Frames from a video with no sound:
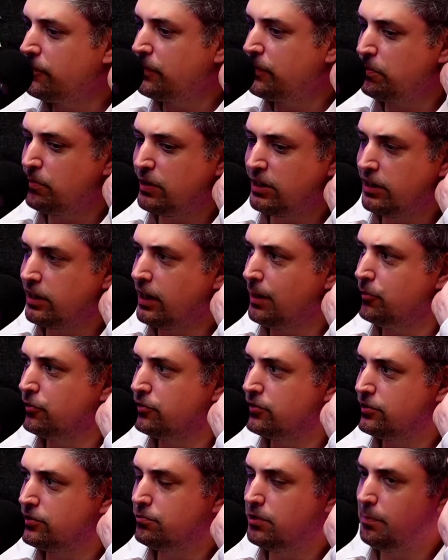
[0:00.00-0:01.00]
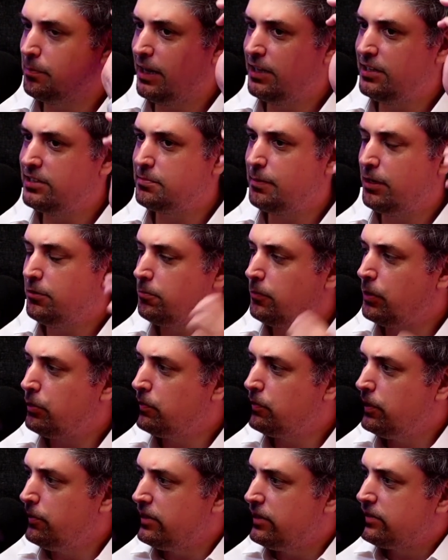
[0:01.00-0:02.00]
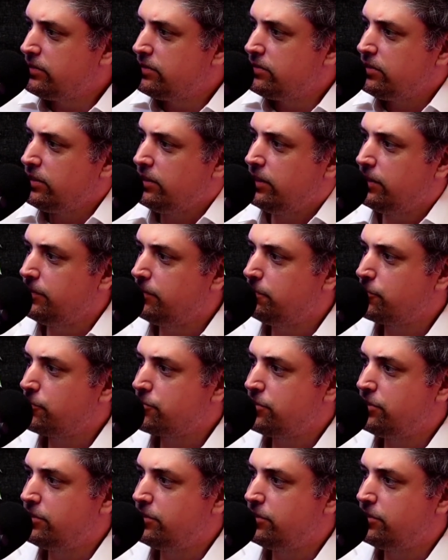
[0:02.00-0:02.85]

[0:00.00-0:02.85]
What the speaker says: we're going to come on to talk about this, about Will Lewis and the Washington